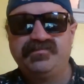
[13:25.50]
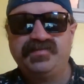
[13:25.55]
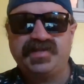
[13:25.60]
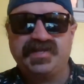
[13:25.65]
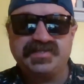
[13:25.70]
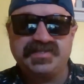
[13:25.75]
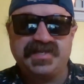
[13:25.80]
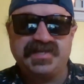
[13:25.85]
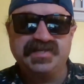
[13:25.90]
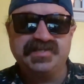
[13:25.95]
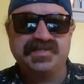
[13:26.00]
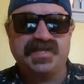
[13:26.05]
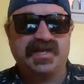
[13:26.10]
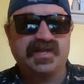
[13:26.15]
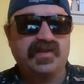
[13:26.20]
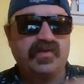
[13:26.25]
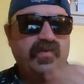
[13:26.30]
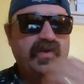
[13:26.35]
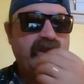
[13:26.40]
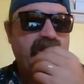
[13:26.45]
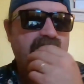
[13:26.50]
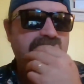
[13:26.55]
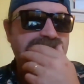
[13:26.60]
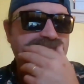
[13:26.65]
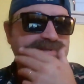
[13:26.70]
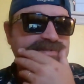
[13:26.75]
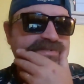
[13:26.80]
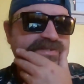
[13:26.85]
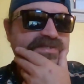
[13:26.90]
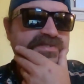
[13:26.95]
that's not exactly what
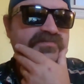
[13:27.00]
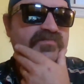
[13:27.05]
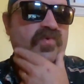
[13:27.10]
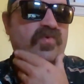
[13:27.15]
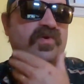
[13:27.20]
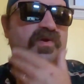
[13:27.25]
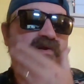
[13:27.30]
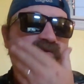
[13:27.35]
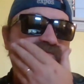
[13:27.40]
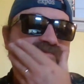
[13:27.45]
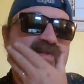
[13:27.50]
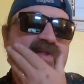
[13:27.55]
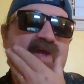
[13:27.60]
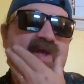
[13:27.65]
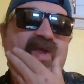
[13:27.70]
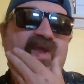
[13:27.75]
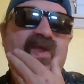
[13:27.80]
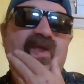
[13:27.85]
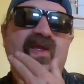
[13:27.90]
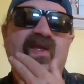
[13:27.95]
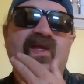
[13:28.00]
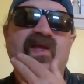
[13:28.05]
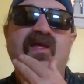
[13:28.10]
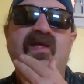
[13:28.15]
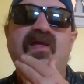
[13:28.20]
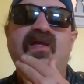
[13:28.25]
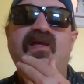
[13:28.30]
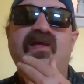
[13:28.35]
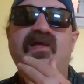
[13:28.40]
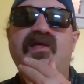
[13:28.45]
happens. It's more of like
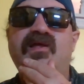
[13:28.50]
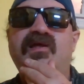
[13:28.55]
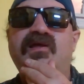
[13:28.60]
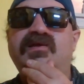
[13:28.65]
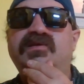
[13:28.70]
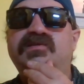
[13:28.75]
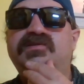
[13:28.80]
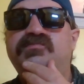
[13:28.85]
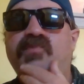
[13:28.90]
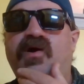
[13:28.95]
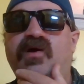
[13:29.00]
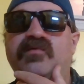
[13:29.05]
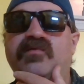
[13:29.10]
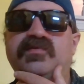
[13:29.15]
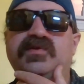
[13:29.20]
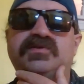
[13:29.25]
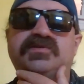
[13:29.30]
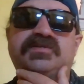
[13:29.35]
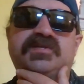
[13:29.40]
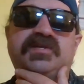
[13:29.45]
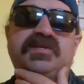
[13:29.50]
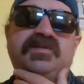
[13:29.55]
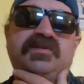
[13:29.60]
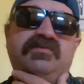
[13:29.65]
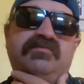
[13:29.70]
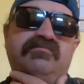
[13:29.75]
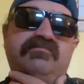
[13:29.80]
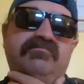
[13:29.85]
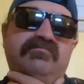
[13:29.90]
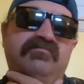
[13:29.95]
Smallville's
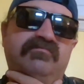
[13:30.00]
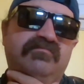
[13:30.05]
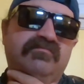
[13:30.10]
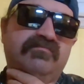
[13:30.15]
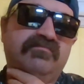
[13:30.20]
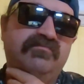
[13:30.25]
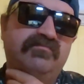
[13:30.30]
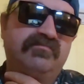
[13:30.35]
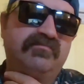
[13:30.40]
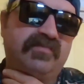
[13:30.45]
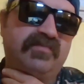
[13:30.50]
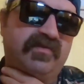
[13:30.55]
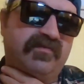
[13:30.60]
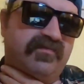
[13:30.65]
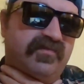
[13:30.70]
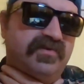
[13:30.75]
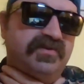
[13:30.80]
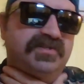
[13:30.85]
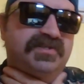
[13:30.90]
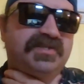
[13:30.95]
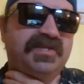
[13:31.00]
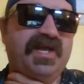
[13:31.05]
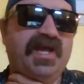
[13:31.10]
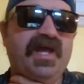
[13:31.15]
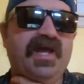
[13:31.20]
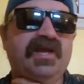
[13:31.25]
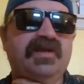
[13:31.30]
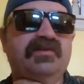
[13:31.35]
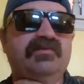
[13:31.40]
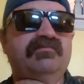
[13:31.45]
in the first
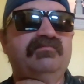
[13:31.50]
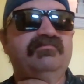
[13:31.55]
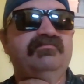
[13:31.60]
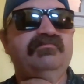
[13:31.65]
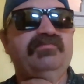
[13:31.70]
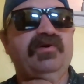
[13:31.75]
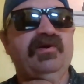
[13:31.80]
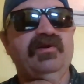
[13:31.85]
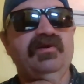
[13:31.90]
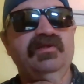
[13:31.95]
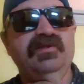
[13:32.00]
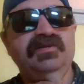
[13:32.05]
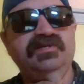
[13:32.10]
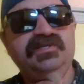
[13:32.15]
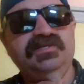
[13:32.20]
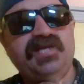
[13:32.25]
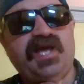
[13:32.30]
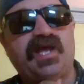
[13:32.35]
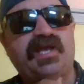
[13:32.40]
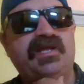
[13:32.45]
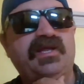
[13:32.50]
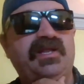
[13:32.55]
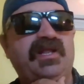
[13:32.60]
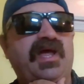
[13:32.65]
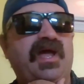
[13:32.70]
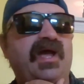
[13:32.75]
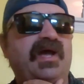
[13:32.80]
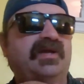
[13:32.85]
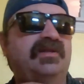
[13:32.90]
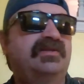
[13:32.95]
act, part of the second
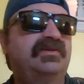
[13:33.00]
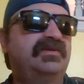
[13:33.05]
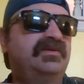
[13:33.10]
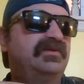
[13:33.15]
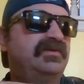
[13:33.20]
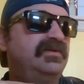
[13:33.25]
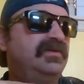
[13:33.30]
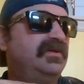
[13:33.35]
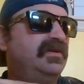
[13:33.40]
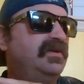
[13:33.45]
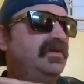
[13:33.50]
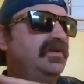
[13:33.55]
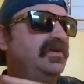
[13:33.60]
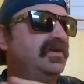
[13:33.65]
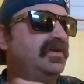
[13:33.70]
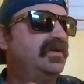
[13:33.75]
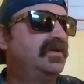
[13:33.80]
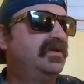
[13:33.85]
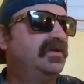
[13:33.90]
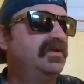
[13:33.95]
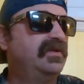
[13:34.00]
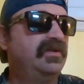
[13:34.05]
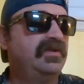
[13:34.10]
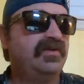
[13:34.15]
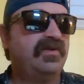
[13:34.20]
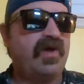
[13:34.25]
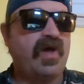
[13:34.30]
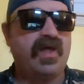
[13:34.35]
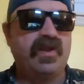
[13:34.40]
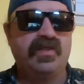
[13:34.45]
act,
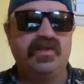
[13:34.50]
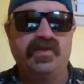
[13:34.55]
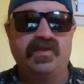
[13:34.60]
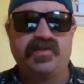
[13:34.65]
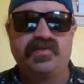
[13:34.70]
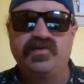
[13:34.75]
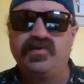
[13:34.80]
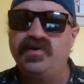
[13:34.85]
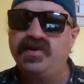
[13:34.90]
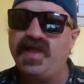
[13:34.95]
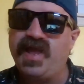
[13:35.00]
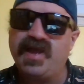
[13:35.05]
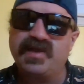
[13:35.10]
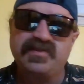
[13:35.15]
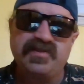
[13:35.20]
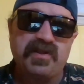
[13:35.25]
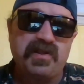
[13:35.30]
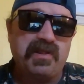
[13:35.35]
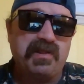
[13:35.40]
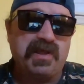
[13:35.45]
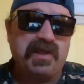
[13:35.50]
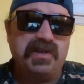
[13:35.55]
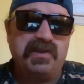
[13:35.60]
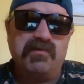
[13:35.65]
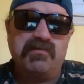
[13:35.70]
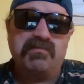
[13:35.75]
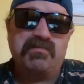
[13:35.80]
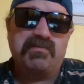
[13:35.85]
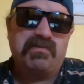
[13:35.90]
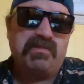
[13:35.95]
not in the third act at all, I
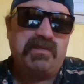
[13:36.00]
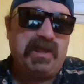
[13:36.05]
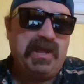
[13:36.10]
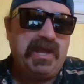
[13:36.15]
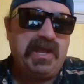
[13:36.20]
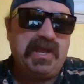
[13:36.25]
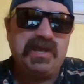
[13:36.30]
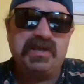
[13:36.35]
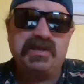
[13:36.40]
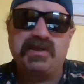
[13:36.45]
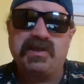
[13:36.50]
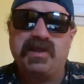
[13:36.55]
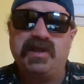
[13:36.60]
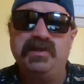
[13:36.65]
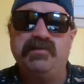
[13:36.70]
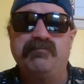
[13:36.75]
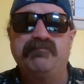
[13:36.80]
don't think.